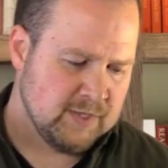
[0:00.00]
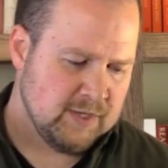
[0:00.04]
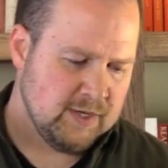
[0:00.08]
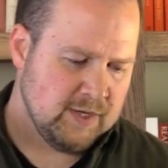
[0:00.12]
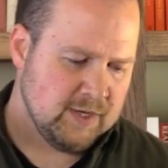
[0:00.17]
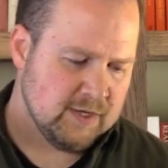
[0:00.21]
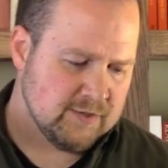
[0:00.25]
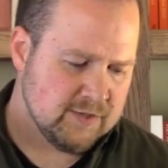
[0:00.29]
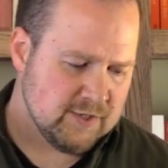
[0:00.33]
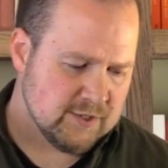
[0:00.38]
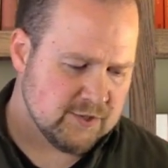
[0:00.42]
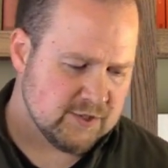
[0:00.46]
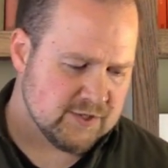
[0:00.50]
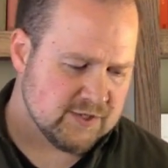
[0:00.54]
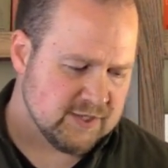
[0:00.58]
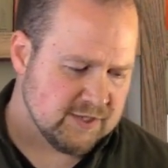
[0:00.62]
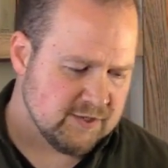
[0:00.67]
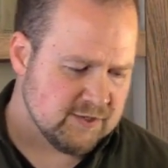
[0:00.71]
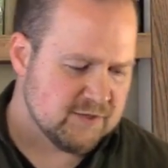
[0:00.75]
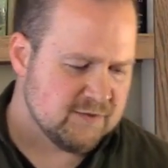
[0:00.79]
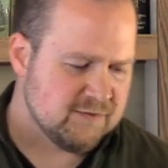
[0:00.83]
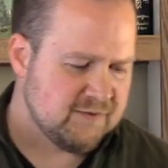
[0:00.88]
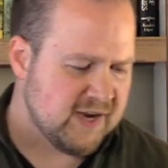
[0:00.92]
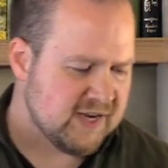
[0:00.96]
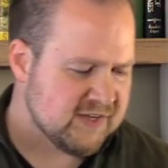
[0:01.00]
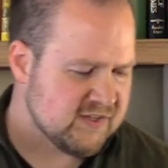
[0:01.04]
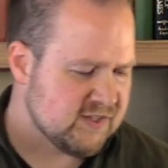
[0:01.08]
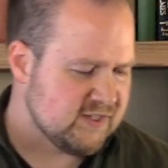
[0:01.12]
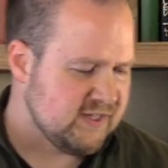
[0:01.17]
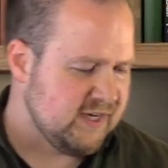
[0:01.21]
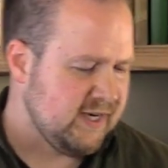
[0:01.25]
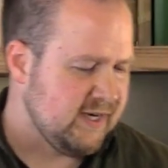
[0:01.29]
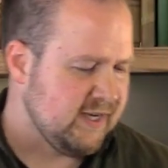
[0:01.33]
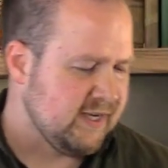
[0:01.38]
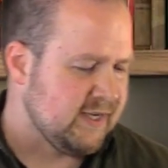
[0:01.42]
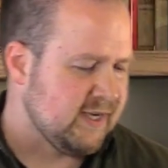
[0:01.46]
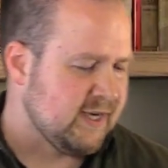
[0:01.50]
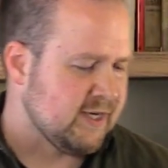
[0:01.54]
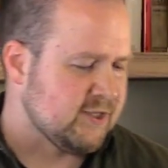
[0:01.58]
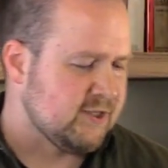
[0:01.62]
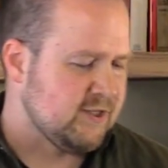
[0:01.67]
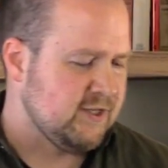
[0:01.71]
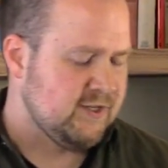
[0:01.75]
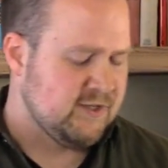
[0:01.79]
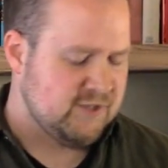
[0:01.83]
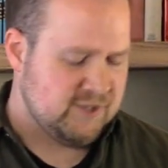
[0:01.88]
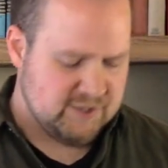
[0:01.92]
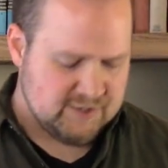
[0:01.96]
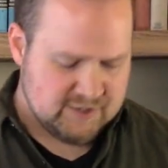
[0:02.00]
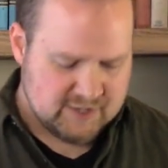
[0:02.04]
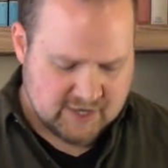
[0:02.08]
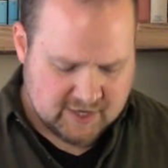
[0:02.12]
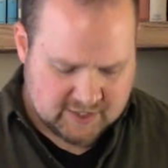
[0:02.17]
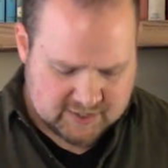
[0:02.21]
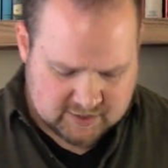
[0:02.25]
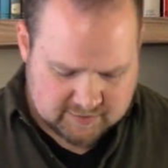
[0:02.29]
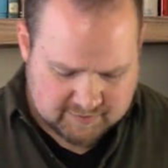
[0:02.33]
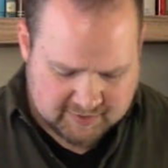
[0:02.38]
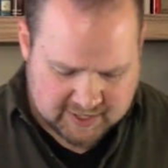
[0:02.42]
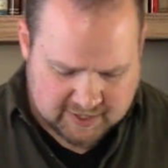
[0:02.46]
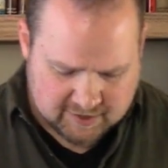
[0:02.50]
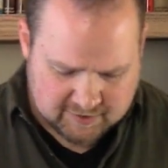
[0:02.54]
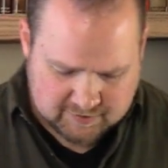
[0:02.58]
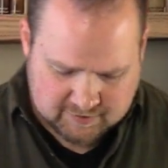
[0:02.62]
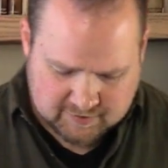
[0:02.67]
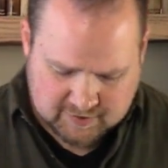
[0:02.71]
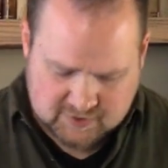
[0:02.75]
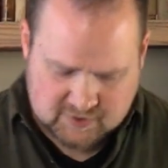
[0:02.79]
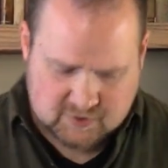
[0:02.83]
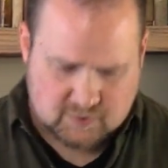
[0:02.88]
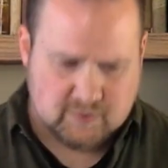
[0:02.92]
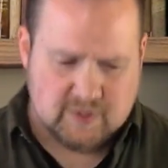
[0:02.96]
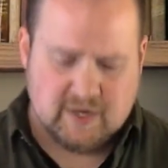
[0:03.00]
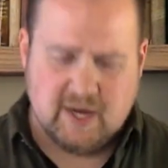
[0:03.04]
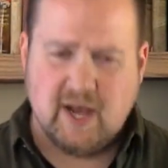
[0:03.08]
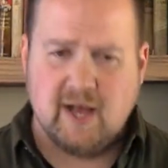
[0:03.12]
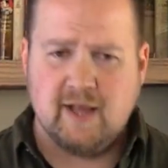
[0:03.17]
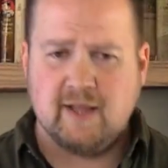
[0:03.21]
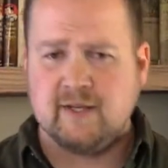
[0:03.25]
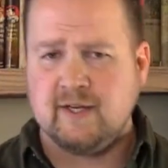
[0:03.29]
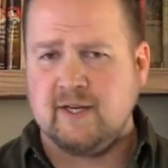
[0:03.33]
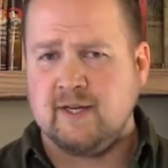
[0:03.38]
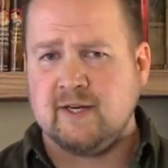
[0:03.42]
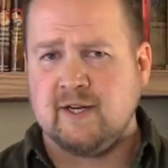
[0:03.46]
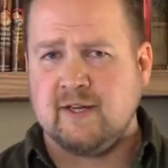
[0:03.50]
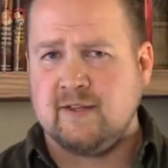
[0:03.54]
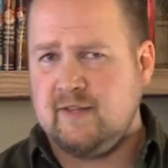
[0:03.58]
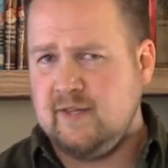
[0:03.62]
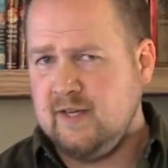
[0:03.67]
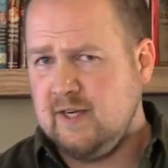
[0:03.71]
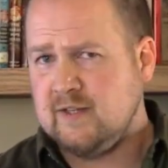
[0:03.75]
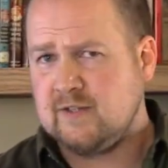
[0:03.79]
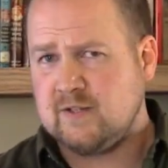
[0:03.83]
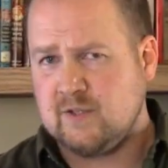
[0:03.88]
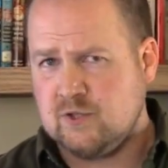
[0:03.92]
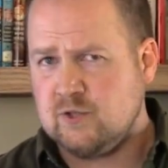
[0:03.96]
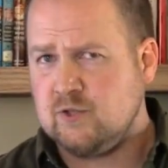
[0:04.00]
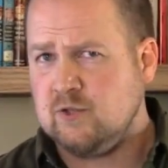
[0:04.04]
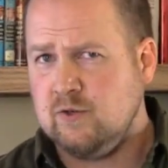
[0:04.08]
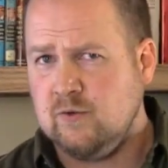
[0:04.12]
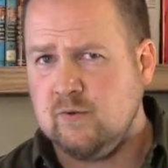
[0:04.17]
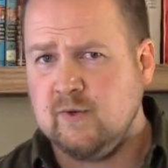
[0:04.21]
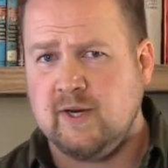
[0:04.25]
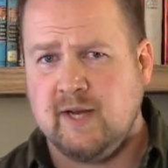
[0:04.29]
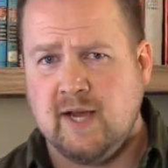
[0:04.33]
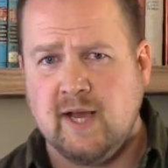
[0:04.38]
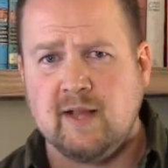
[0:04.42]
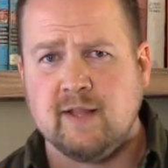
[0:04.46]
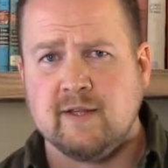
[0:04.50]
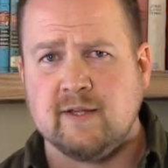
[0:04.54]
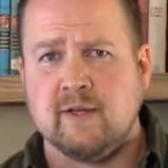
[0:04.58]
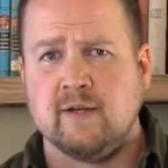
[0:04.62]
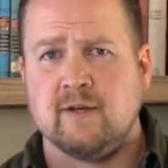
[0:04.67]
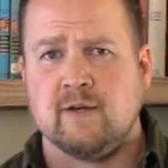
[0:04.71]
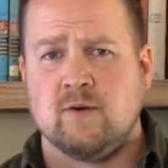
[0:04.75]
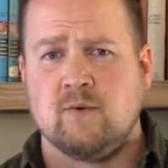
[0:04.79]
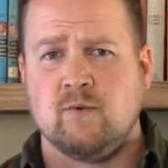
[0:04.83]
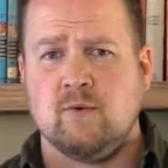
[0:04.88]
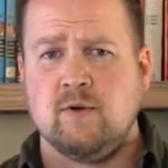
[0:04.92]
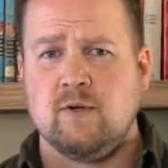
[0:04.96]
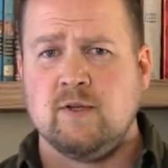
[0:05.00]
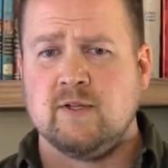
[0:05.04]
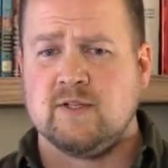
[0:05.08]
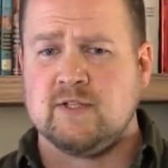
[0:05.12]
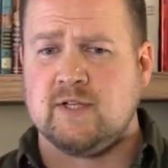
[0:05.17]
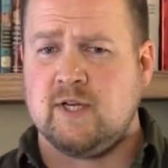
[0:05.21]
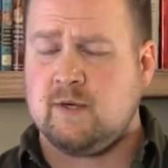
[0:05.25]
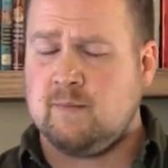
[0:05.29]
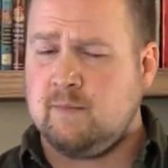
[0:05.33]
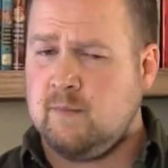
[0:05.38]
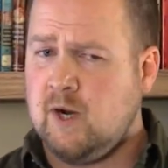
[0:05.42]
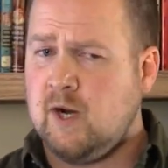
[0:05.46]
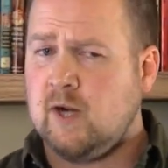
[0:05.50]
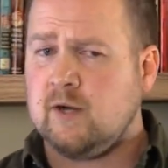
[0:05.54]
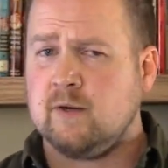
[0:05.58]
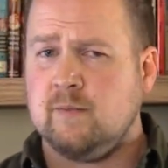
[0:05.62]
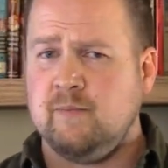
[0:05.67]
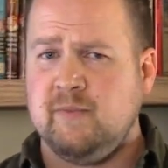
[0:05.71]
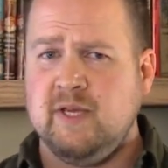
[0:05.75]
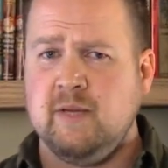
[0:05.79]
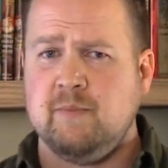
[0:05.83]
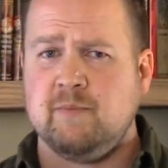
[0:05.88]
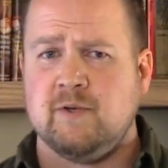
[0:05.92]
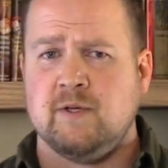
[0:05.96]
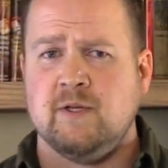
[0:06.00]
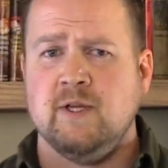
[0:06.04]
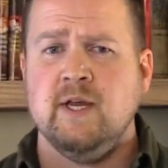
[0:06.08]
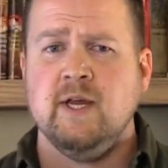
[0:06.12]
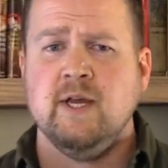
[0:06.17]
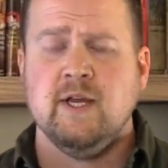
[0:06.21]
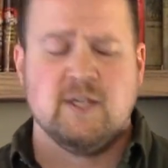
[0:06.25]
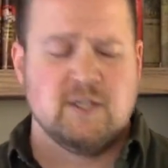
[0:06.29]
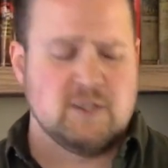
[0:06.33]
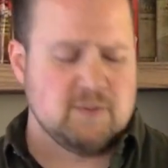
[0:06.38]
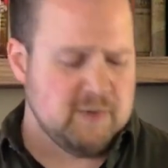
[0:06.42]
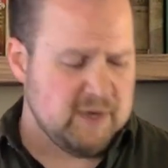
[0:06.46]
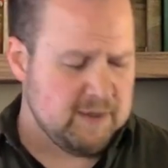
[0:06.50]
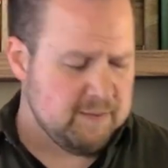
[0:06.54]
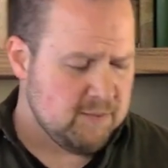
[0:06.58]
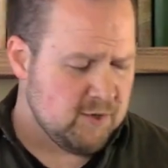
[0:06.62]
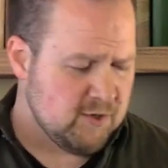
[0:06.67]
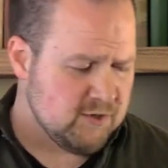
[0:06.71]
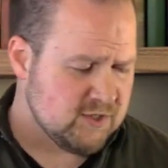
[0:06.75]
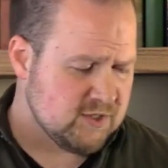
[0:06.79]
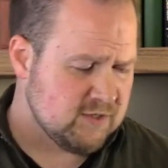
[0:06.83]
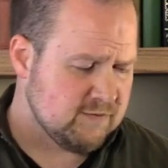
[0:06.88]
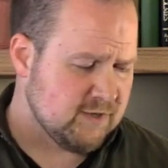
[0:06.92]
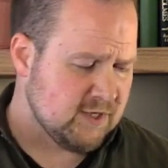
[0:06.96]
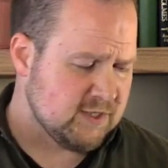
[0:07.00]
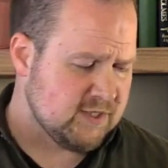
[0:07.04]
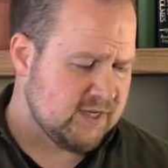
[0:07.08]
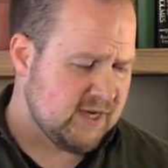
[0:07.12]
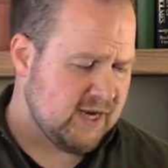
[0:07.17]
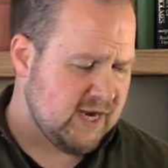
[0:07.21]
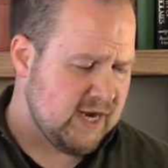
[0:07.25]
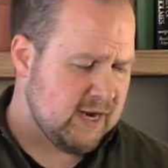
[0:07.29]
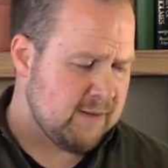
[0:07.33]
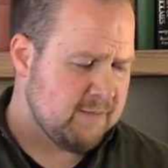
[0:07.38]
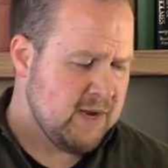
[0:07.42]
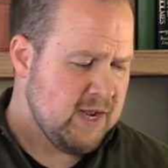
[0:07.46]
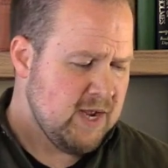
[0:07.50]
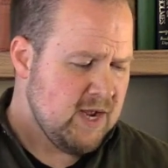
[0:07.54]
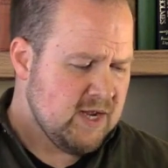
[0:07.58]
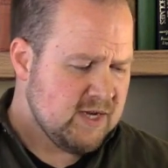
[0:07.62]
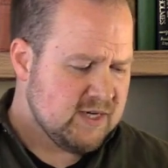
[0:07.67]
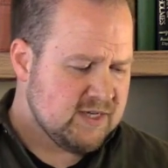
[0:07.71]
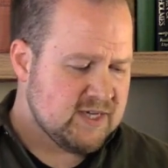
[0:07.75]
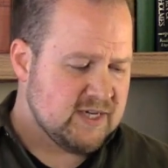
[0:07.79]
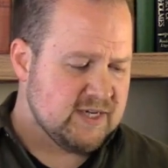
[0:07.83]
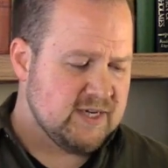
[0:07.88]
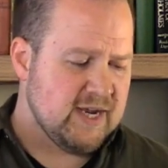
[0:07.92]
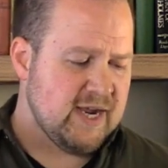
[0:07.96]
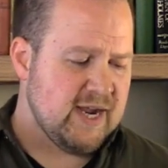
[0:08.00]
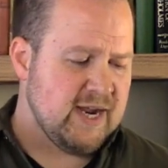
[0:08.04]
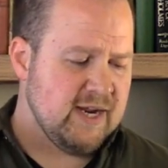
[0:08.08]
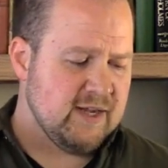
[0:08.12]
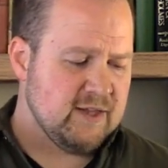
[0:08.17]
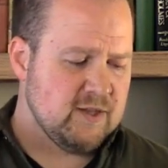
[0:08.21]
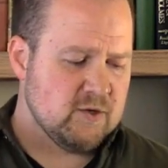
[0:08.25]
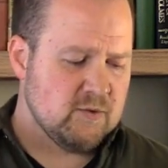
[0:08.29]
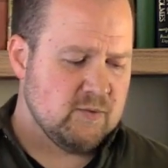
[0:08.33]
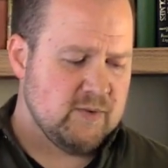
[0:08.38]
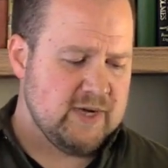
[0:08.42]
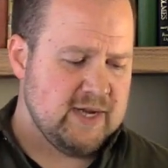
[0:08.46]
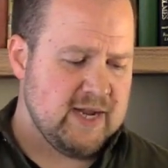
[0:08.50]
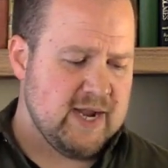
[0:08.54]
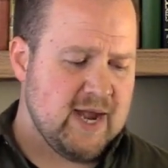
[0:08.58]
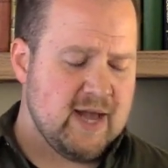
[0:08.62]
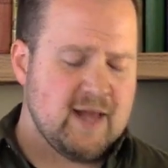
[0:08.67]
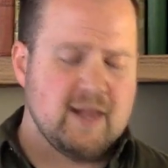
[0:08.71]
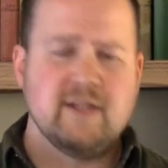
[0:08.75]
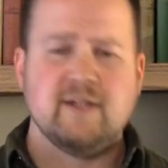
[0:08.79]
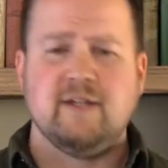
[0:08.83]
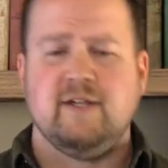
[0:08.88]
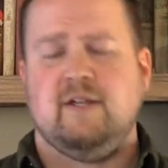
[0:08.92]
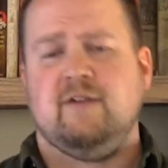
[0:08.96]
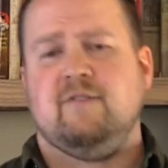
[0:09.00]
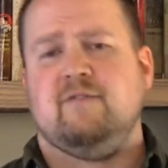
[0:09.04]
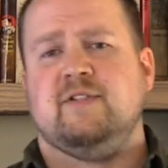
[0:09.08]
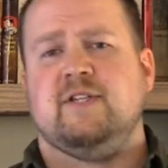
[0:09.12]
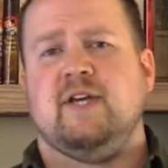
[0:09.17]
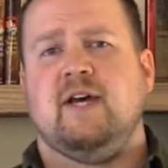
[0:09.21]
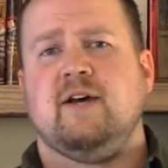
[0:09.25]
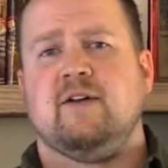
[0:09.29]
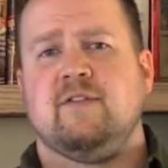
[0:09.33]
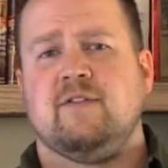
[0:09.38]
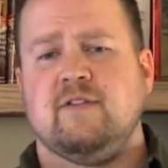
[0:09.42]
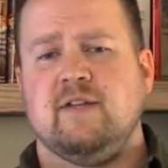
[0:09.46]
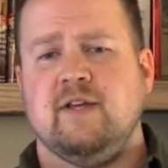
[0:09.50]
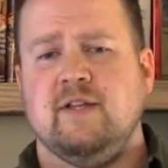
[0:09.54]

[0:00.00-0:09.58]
It was interesting. It was fascinating, actually. She talked about this reality, and I think it's a true reality in our world, is that our modern people spend most of our time denying the reality of death.